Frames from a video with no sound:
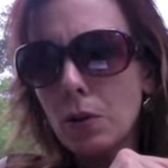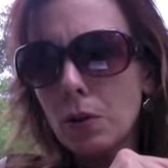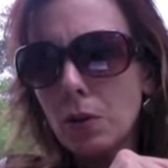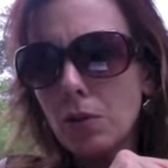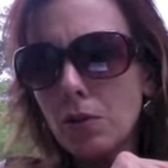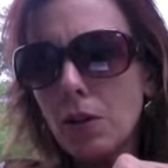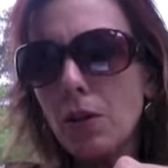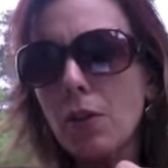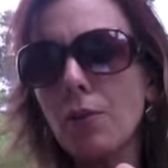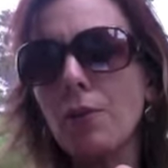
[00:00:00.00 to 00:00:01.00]
looks like
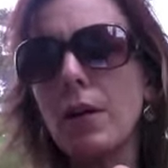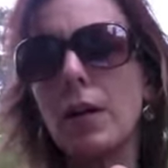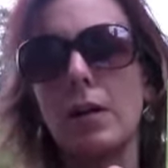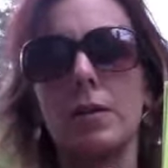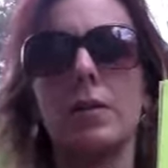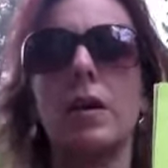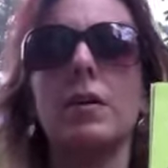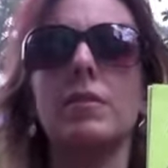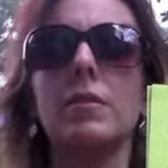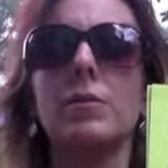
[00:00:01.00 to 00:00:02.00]
3.
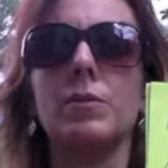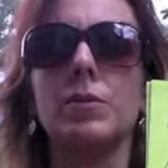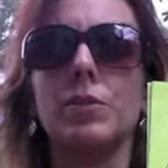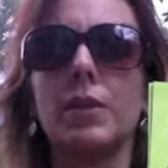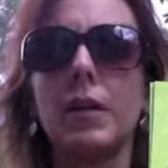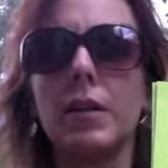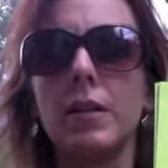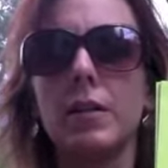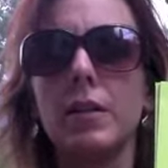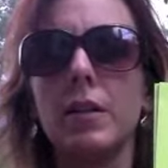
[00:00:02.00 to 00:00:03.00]
X equals 3.
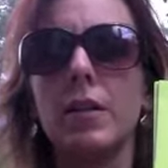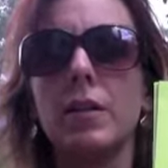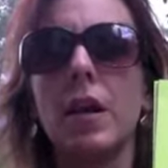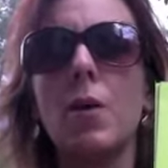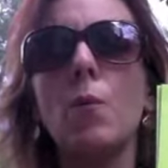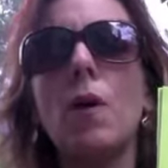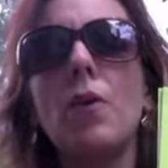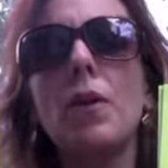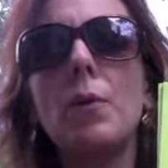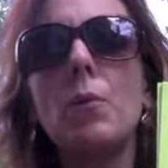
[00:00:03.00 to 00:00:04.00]
Okay, well
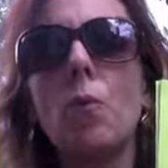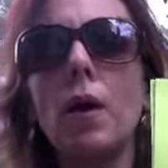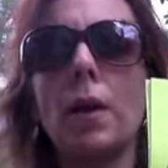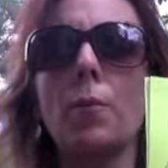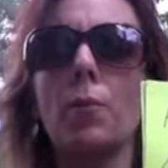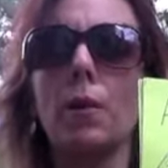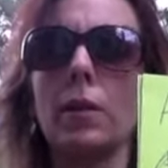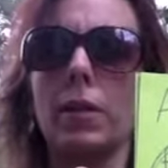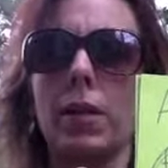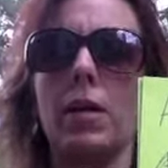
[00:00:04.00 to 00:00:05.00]
then what I'm
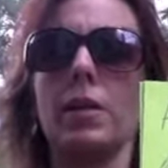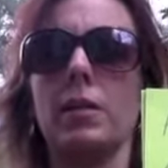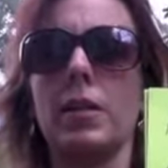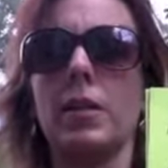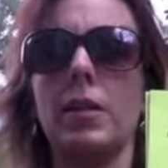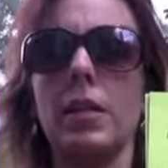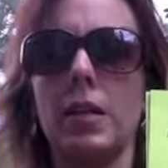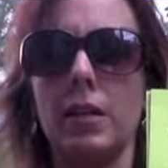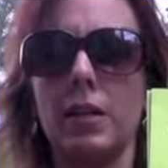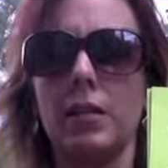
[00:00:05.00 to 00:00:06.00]
really calculating
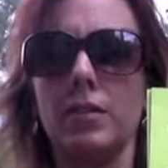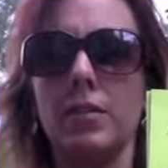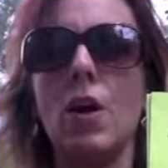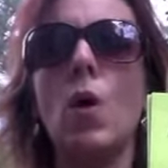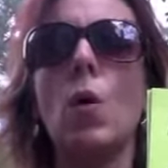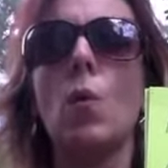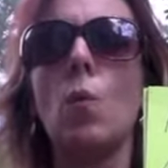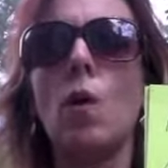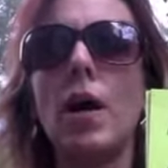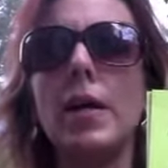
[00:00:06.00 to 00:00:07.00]
is
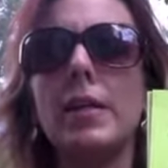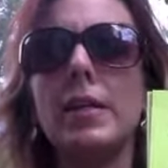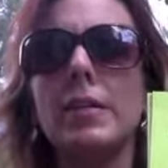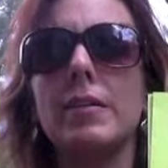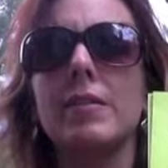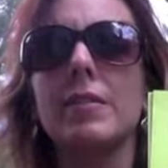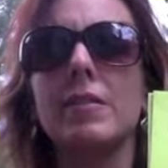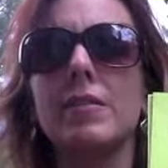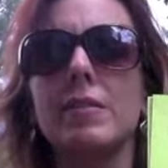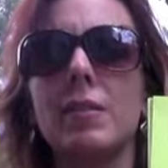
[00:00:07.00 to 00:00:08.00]
what is the
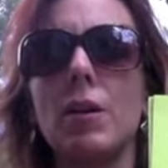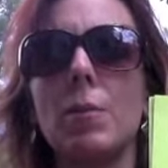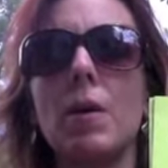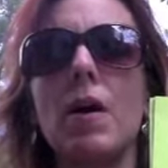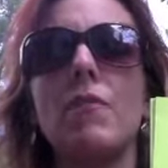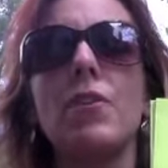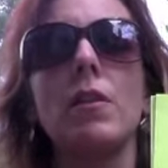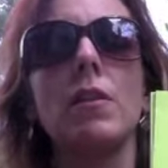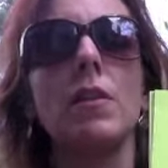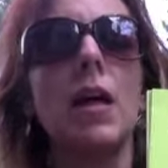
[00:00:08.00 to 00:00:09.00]
slope of the
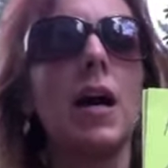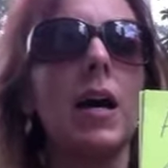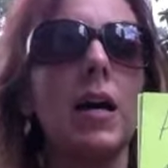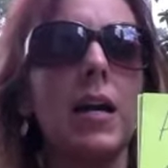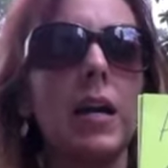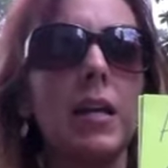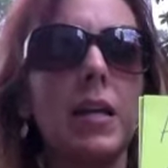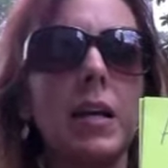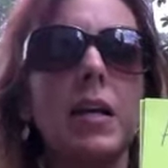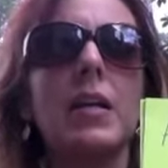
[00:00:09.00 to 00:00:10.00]
line
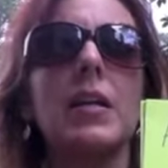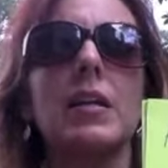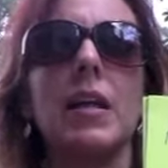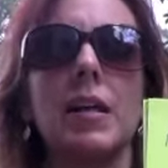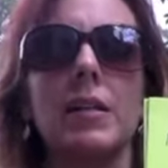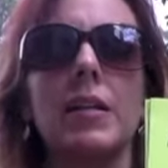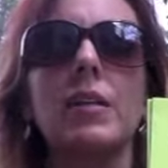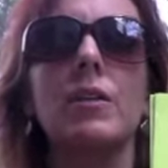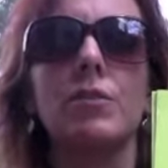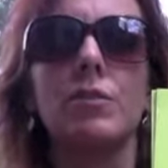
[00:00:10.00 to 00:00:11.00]

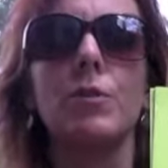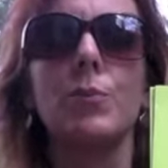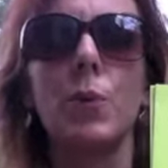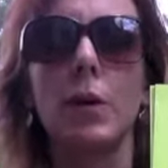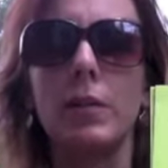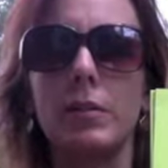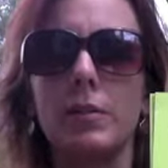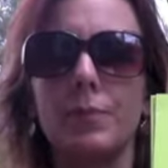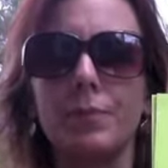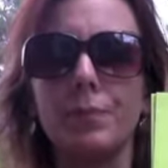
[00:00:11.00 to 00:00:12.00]
connecting those 2 points.